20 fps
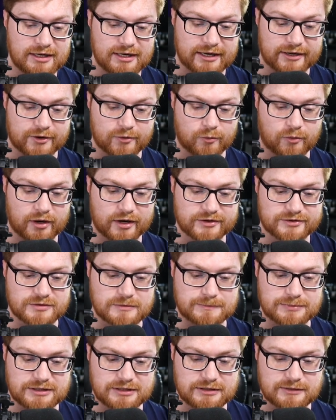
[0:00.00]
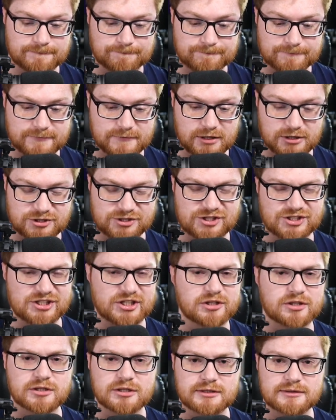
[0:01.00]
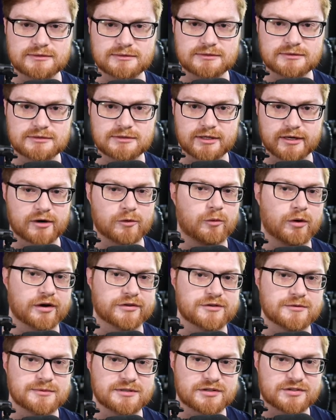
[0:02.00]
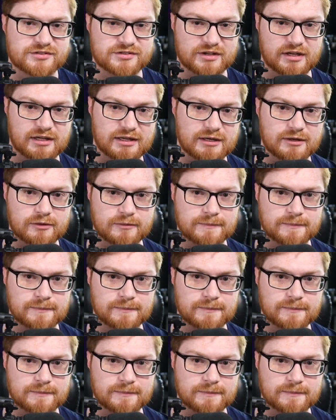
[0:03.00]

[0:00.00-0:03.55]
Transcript: I don't want it to be a shill. I don't want it to be a sellout.